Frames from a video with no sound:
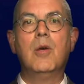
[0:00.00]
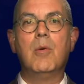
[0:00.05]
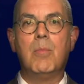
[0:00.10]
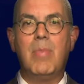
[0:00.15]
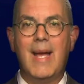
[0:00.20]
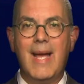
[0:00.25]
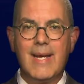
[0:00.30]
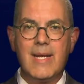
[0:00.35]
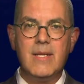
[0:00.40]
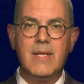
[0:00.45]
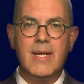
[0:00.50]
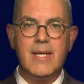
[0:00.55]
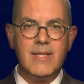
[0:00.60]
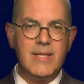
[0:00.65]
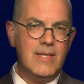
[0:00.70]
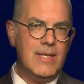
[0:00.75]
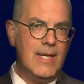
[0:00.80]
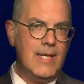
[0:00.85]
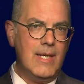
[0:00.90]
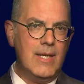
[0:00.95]
Back in
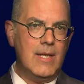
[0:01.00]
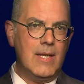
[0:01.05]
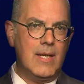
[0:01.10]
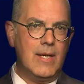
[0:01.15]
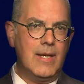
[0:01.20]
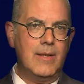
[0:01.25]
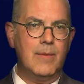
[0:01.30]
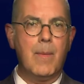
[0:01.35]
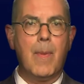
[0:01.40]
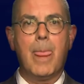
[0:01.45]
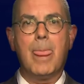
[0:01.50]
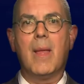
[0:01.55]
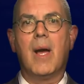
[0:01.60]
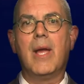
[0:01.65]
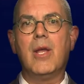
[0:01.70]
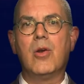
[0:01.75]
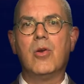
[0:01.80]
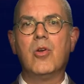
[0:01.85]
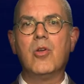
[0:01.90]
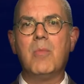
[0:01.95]
1989,
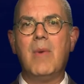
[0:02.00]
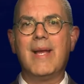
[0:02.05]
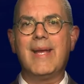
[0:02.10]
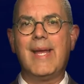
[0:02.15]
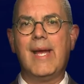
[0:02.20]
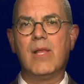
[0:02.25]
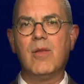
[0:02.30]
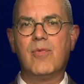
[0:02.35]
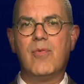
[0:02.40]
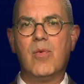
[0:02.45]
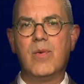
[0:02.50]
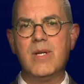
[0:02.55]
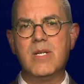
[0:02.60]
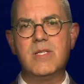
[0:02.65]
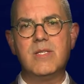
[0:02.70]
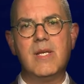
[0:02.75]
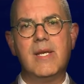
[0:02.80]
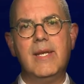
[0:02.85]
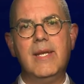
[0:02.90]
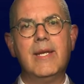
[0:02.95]
I earned my California
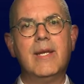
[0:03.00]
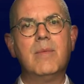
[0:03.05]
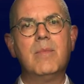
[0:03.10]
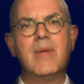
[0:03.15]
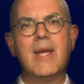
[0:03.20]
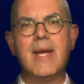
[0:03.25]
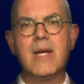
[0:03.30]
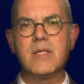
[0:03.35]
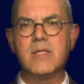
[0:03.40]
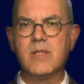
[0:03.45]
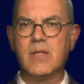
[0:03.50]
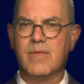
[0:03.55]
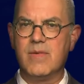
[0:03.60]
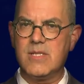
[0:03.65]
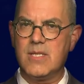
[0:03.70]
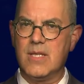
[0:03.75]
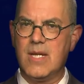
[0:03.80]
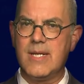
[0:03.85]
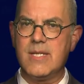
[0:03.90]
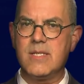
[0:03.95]
State Income Tax
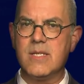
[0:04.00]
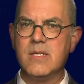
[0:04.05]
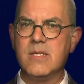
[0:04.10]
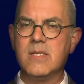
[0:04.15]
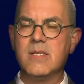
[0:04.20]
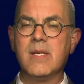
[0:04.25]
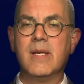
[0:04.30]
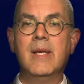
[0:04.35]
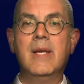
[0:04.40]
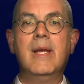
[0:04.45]
Service license,